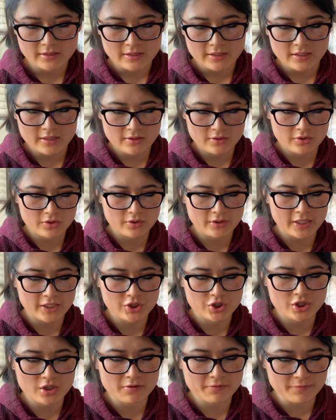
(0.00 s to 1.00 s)
either like
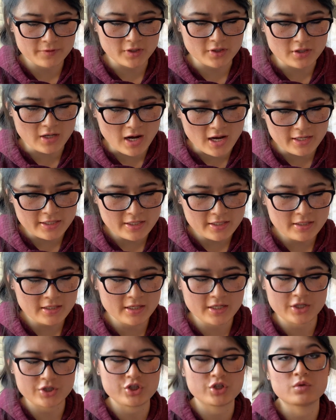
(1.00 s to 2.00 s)
she forgot it
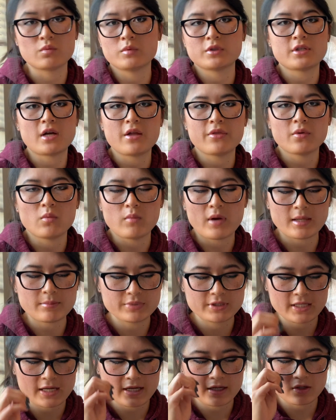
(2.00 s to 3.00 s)
and it just was on the
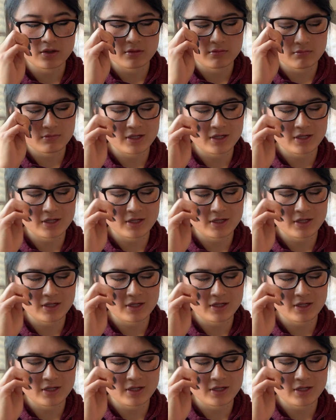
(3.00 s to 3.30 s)
website